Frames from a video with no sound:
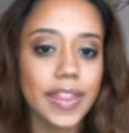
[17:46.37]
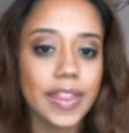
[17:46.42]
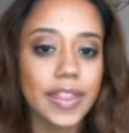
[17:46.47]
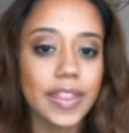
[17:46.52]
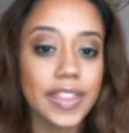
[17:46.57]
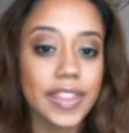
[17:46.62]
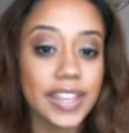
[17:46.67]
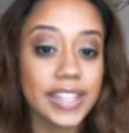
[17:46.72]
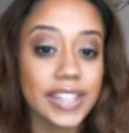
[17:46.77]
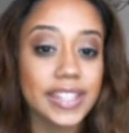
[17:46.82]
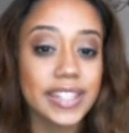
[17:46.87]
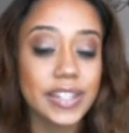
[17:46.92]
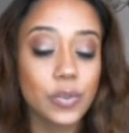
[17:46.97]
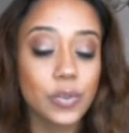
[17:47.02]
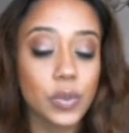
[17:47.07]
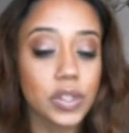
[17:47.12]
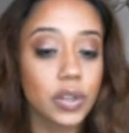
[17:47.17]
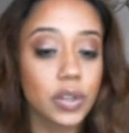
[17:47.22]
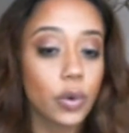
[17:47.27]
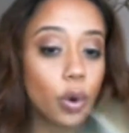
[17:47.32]
this is
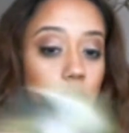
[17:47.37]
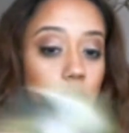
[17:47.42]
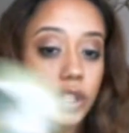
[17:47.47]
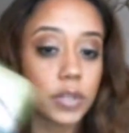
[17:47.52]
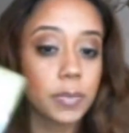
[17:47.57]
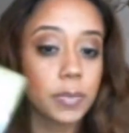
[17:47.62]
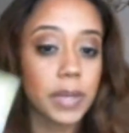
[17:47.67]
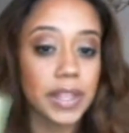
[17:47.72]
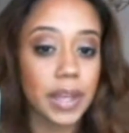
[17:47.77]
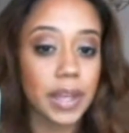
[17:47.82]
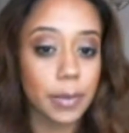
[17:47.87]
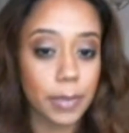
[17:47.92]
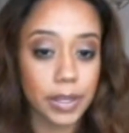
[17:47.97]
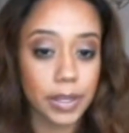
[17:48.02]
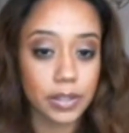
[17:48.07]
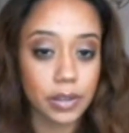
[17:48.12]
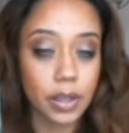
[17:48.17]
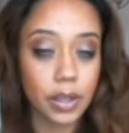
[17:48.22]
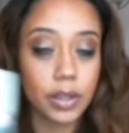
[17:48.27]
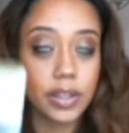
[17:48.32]
what's going to be that
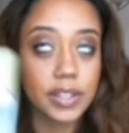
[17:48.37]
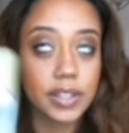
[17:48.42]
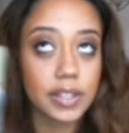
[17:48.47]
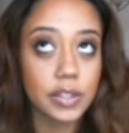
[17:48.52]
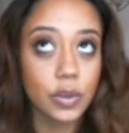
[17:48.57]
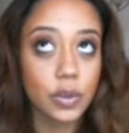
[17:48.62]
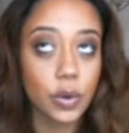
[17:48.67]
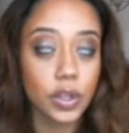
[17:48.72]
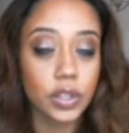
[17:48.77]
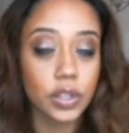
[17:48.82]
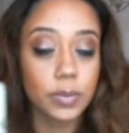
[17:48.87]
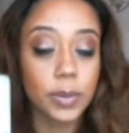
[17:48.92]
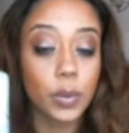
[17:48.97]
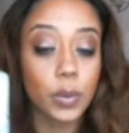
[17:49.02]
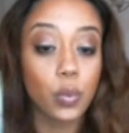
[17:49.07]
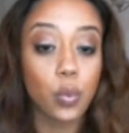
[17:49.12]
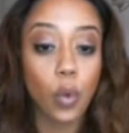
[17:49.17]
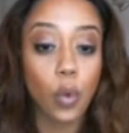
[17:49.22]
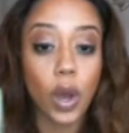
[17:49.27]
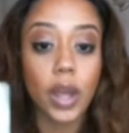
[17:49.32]
makes, this is going to
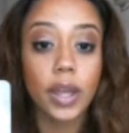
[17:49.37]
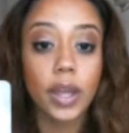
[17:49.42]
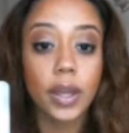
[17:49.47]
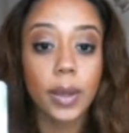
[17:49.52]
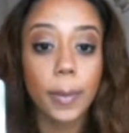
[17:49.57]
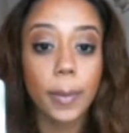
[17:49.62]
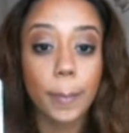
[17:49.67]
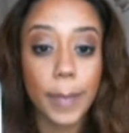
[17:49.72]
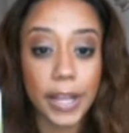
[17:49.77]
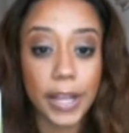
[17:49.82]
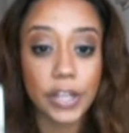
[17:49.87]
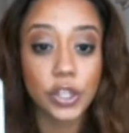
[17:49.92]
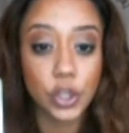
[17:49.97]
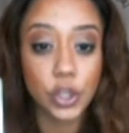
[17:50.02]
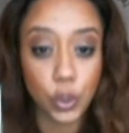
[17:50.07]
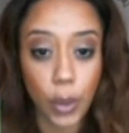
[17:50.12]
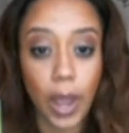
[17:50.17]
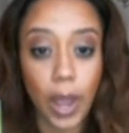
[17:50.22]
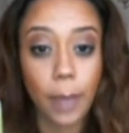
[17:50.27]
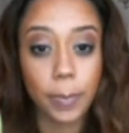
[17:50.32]
be what makes
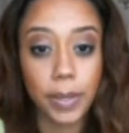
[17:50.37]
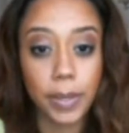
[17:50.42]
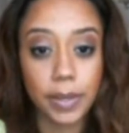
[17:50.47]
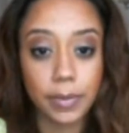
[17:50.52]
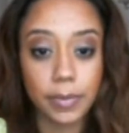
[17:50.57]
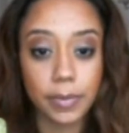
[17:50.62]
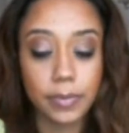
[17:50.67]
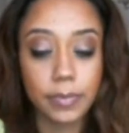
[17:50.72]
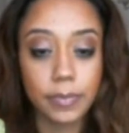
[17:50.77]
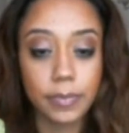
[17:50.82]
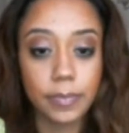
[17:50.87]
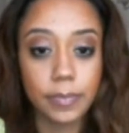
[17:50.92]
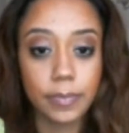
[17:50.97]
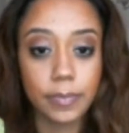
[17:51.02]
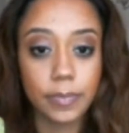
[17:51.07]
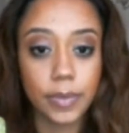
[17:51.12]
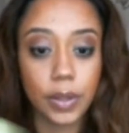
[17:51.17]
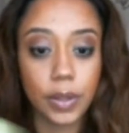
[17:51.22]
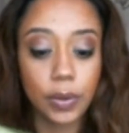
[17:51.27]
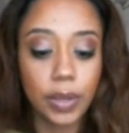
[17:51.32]
you happy.
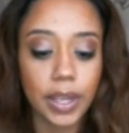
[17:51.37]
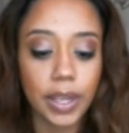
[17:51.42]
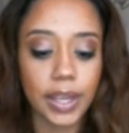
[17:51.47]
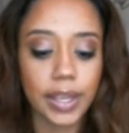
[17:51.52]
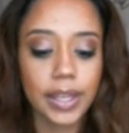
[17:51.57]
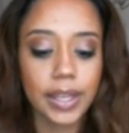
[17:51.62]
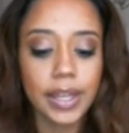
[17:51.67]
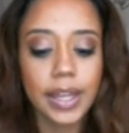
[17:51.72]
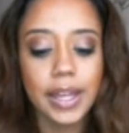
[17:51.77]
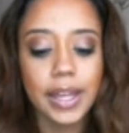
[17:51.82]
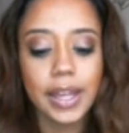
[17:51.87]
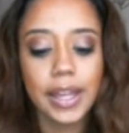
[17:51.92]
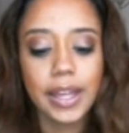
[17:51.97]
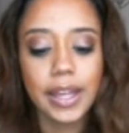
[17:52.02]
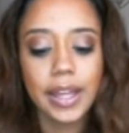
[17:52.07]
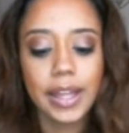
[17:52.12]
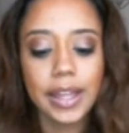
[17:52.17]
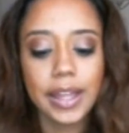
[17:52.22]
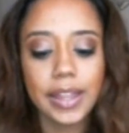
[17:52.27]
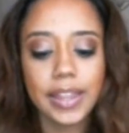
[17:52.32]
Okay?
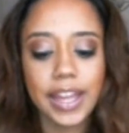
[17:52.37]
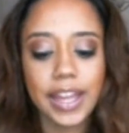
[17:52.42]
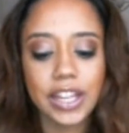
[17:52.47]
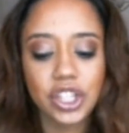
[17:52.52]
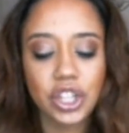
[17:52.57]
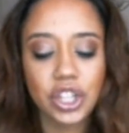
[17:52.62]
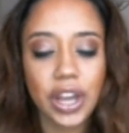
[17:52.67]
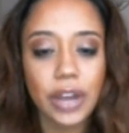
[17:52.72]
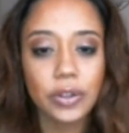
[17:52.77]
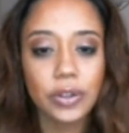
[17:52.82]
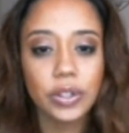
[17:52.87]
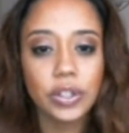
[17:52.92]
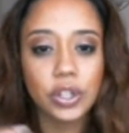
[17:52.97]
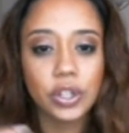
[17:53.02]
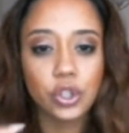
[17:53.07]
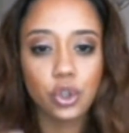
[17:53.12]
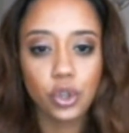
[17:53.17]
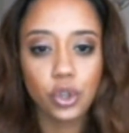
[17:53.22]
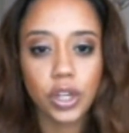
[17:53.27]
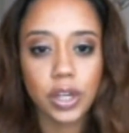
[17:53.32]
That
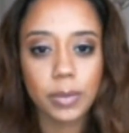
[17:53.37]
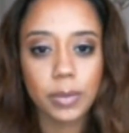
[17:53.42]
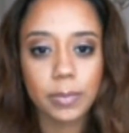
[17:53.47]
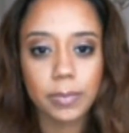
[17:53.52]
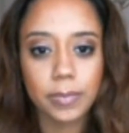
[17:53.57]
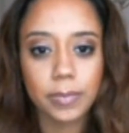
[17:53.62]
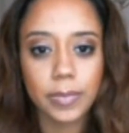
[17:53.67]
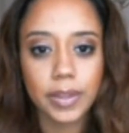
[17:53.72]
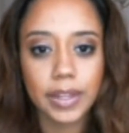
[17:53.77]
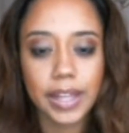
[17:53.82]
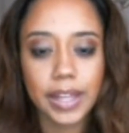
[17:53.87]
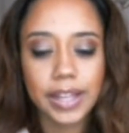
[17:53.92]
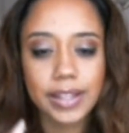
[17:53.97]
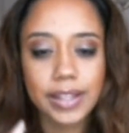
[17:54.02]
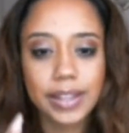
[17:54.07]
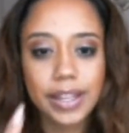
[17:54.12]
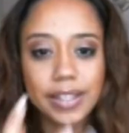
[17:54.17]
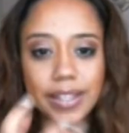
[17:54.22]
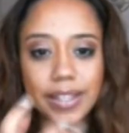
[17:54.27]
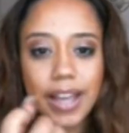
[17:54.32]
childhood dream,
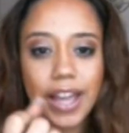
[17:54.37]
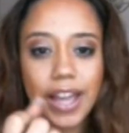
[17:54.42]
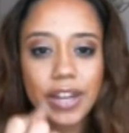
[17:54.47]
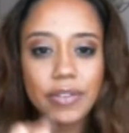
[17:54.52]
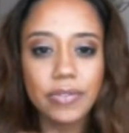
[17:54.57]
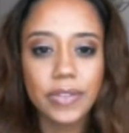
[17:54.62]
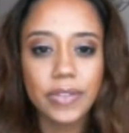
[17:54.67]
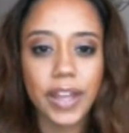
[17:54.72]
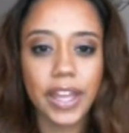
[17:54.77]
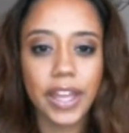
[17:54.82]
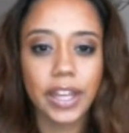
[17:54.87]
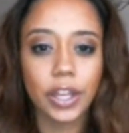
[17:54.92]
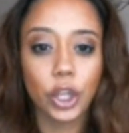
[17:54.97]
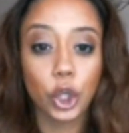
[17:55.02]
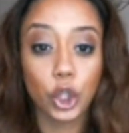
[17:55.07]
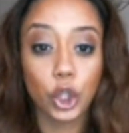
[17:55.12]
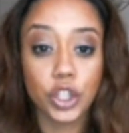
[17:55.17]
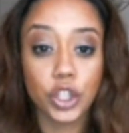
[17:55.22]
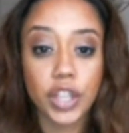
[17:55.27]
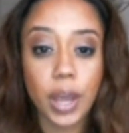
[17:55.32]
that's kind of like
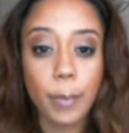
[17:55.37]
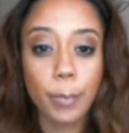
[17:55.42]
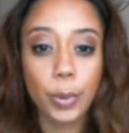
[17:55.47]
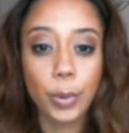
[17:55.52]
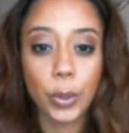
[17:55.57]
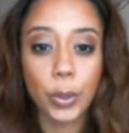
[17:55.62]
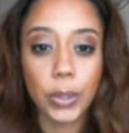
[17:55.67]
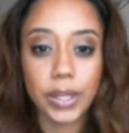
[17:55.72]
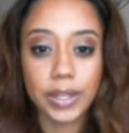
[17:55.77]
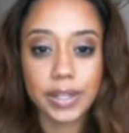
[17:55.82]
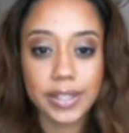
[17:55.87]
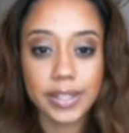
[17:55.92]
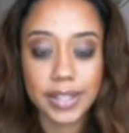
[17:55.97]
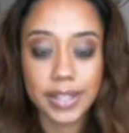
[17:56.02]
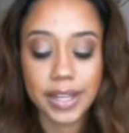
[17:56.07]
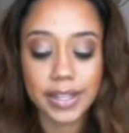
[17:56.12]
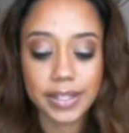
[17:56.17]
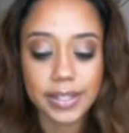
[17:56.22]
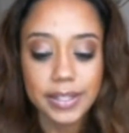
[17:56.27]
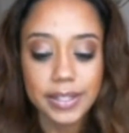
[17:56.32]
your temple in a
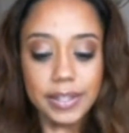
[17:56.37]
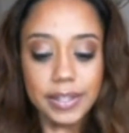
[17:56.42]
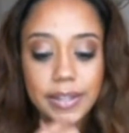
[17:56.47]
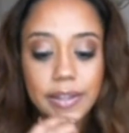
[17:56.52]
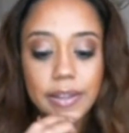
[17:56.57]
sense.